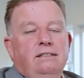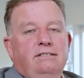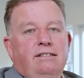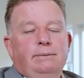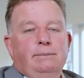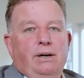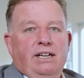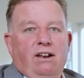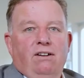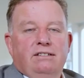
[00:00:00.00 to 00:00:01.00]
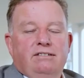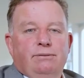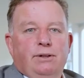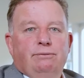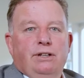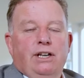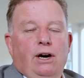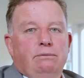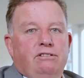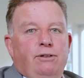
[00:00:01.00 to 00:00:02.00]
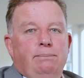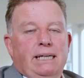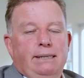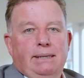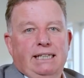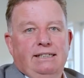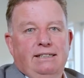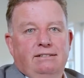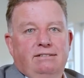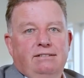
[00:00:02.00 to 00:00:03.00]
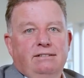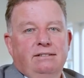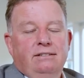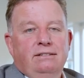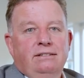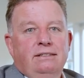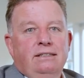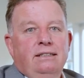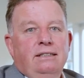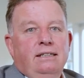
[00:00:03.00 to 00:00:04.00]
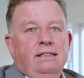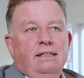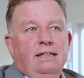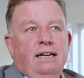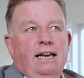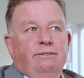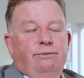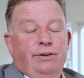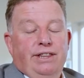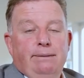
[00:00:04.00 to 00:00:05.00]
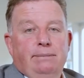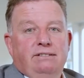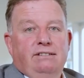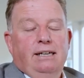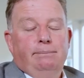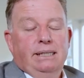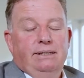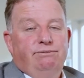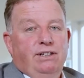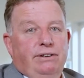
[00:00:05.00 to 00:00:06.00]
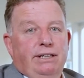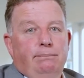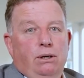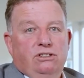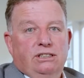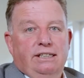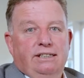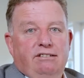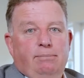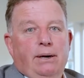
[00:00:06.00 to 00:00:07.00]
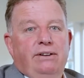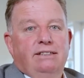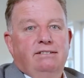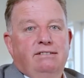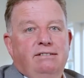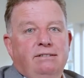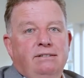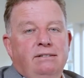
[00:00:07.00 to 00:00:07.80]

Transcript: Some of my clients have lived in homes for many, many years. And for them, it can be a very emotional experience.